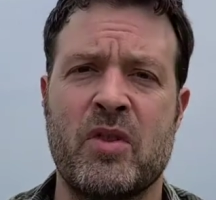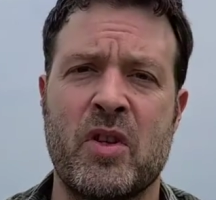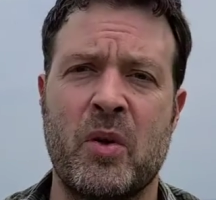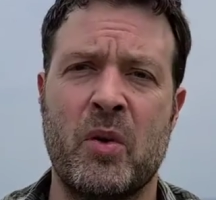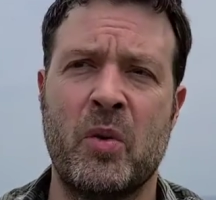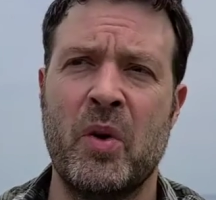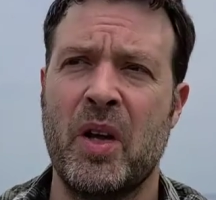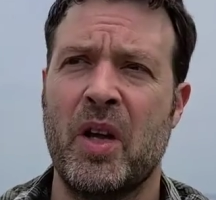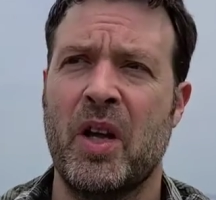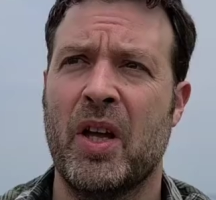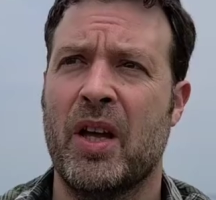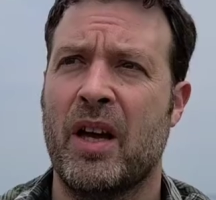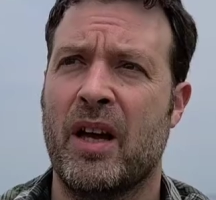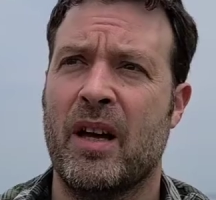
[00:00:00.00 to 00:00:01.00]
so
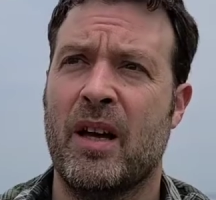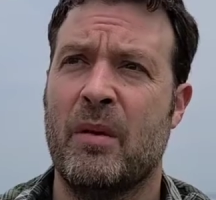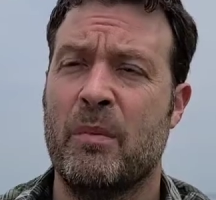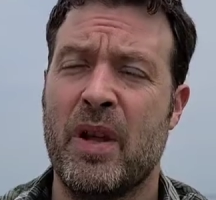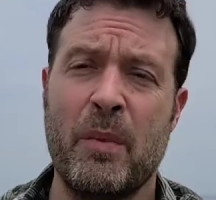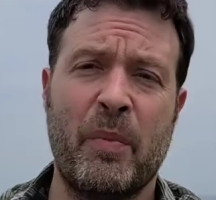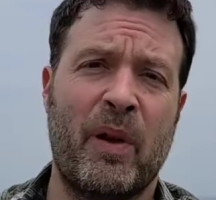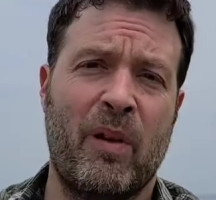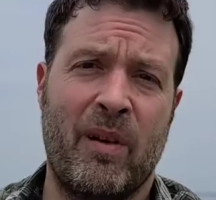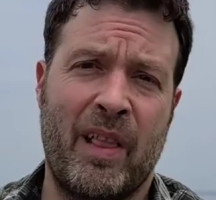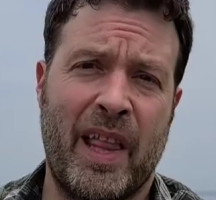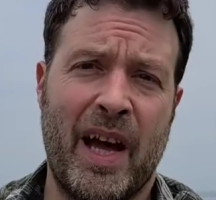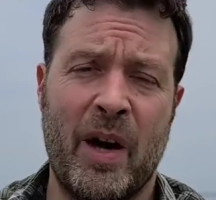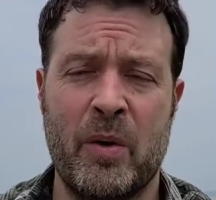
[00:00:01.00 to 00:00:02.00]
people are
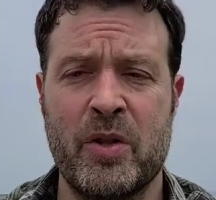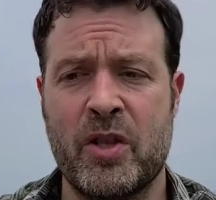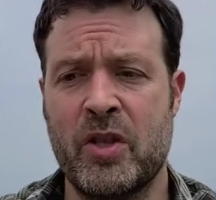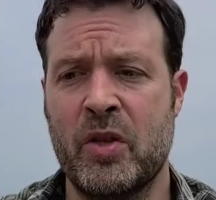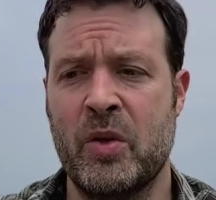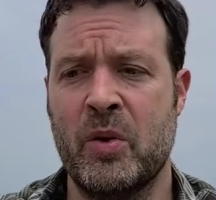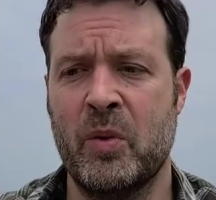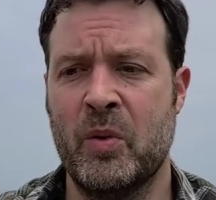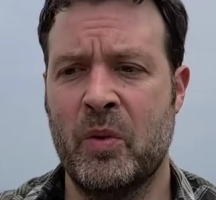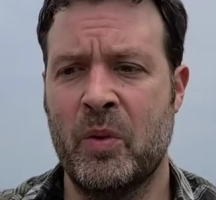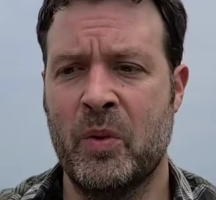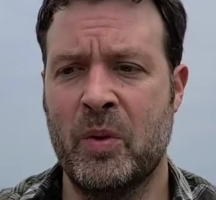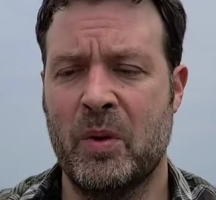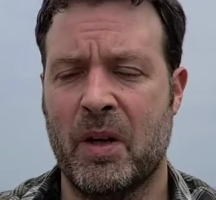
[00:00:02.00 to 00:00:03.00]
allowed to